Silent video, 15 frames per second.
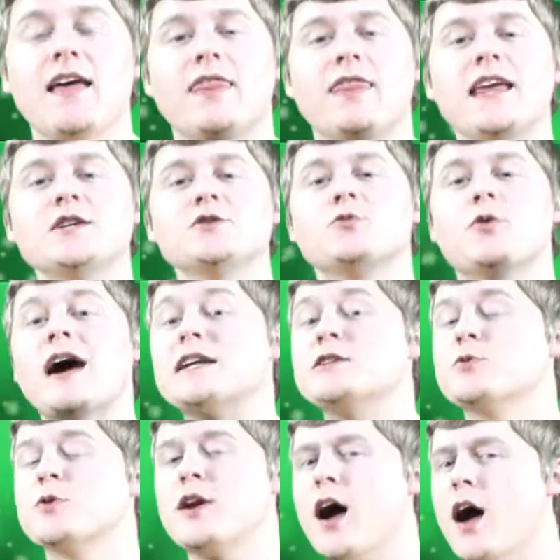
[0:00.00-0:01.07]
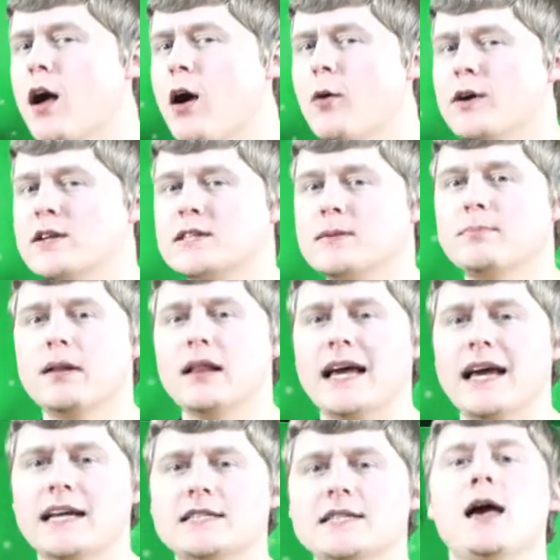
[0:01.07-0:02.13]
these rights were not always in
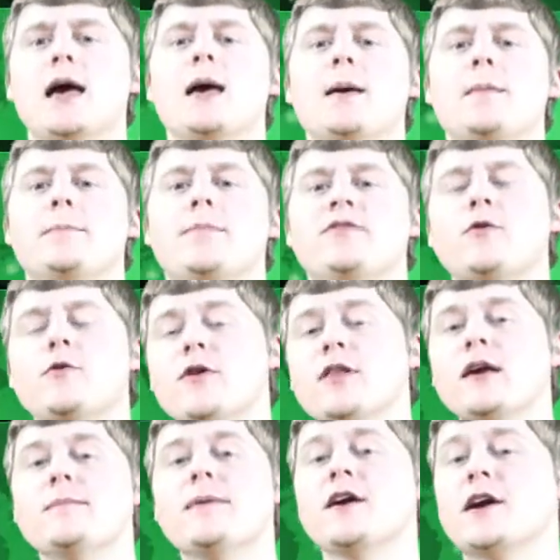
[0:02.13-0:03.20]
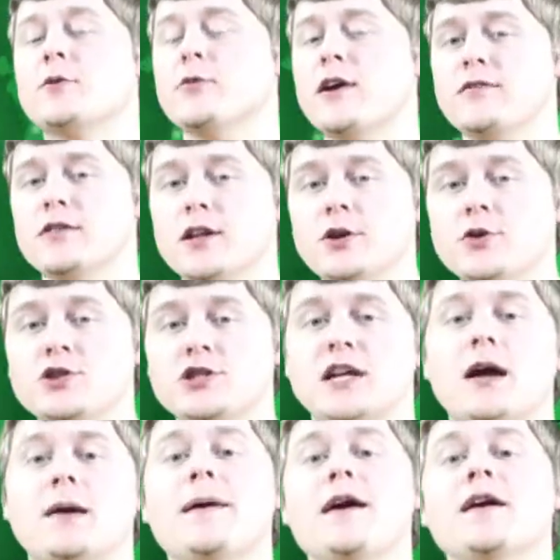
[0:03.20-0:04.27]
place. Before the American
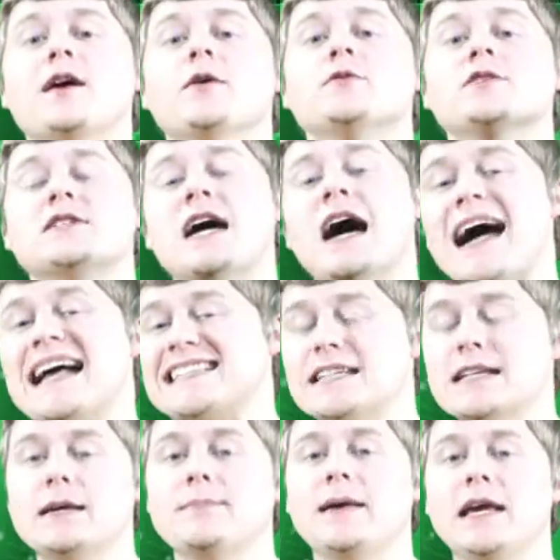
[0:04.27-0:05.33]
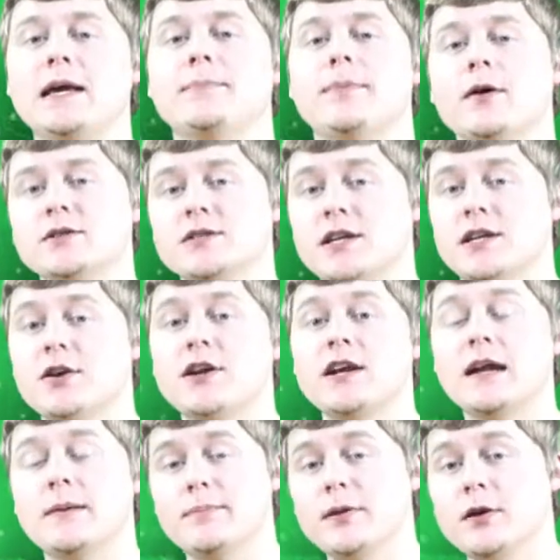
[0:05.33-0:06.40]
Revolution, America was constantly being persecuted
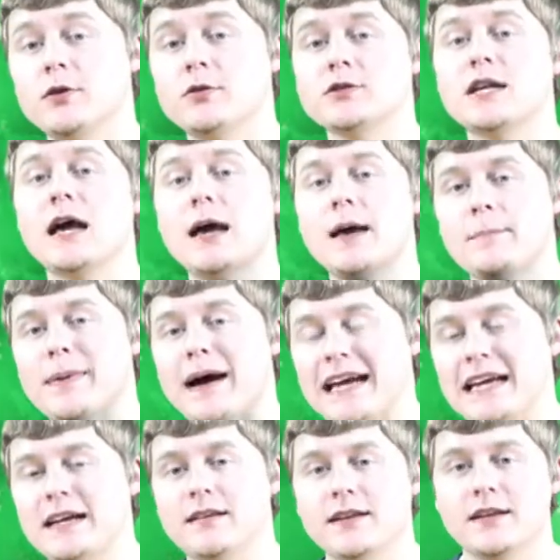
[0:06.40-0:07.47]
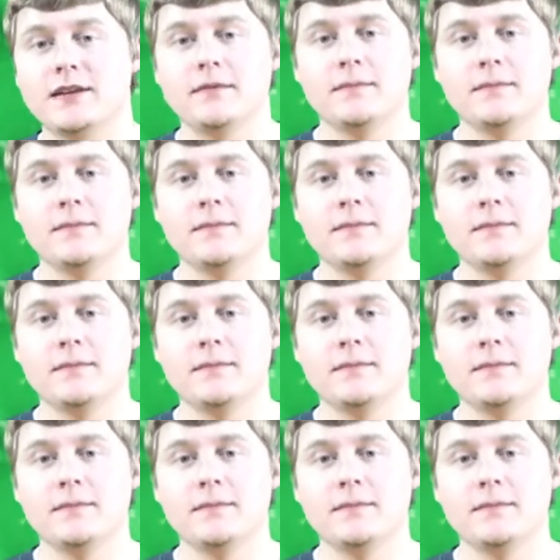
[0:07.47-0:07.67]
and abused by England.